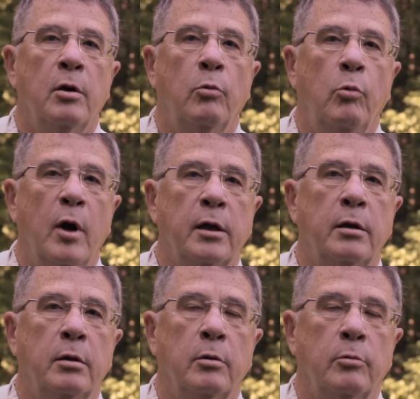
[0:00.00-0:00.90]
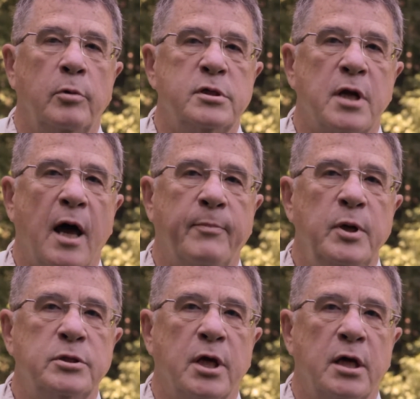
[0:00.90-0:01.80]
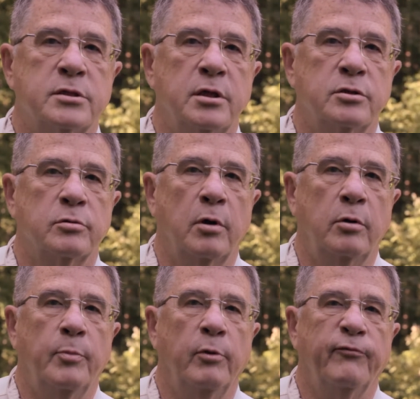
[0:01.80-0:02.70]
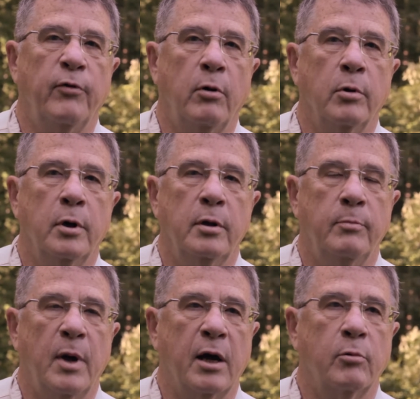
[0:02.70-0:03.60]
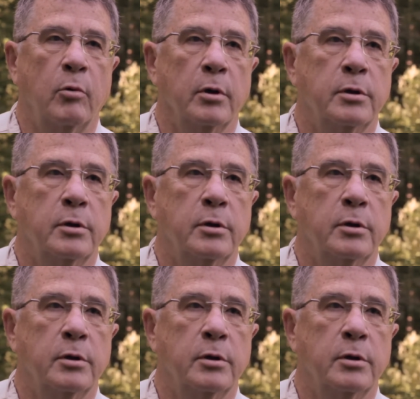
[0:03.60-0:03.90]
when we stop each casting stroke, both forward and backward.